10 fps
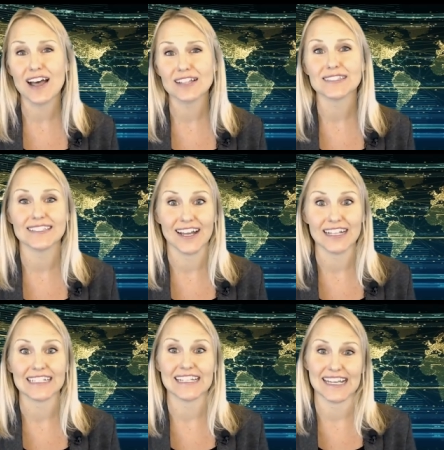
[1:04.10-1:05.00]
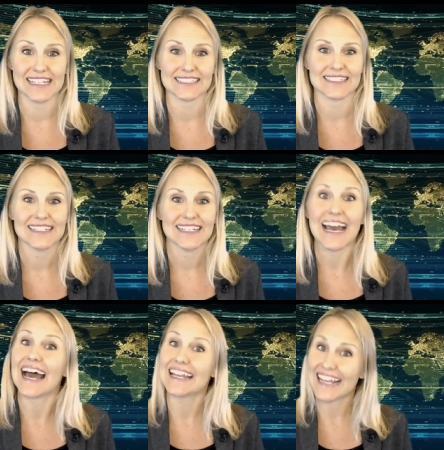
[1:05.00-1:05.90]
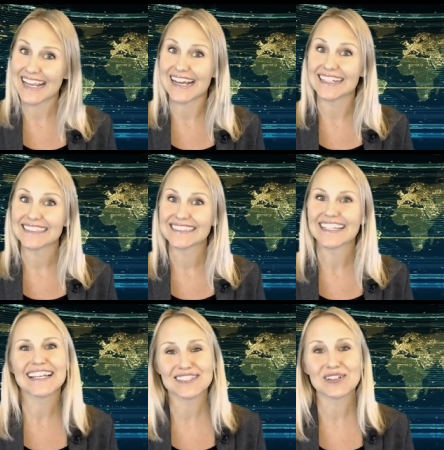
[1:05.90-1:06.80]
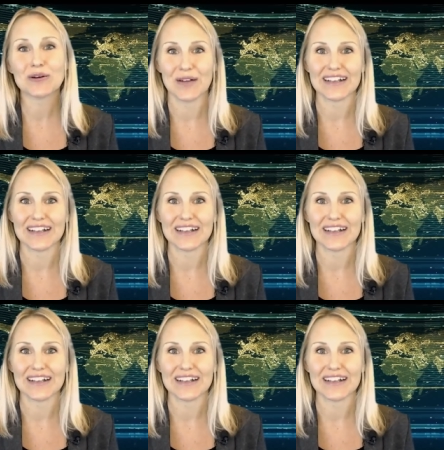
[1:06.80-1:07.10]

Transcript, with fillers: the last nine years. And here is a